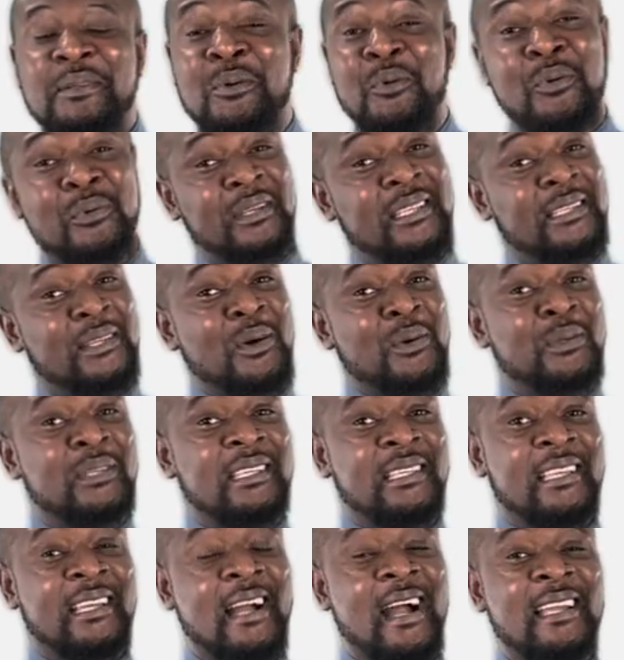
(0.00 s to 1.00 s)
Okie
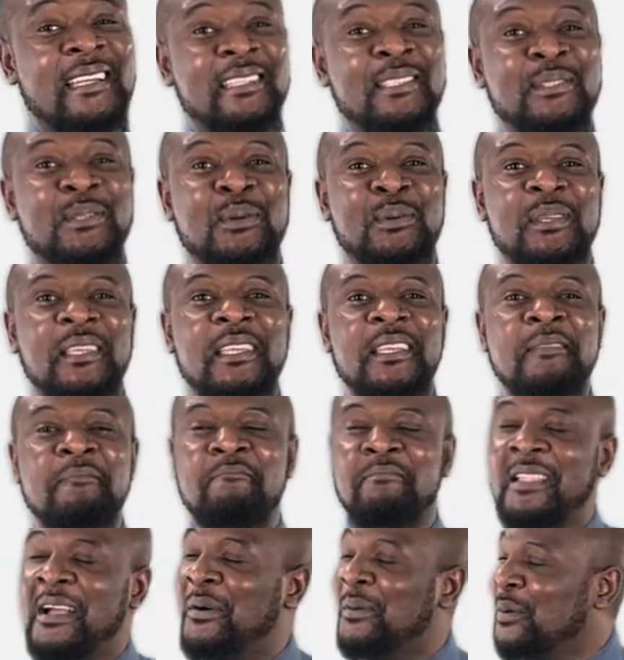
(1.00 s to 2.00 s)
dokie, artichoke.
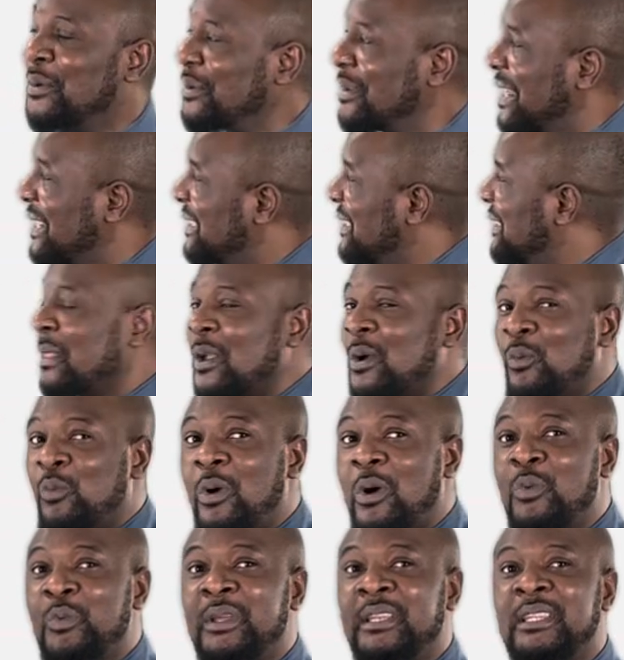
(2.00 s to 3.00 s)
Now, alrighty, what
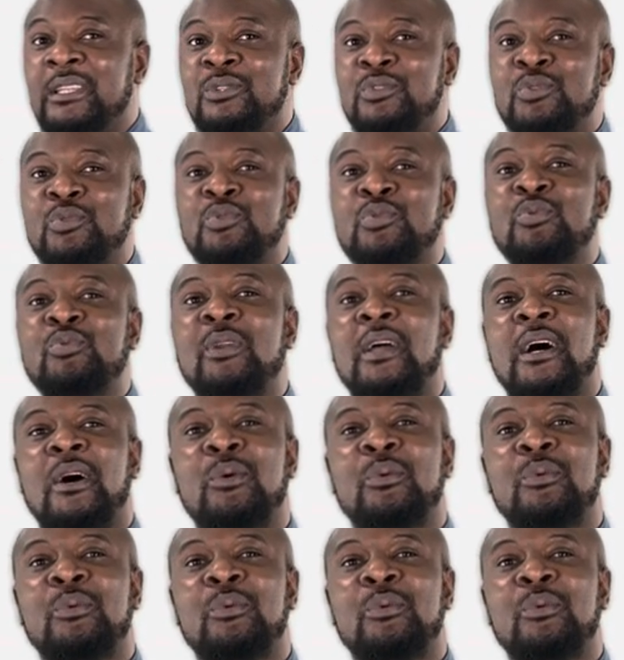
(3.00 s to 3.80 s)
we need to do now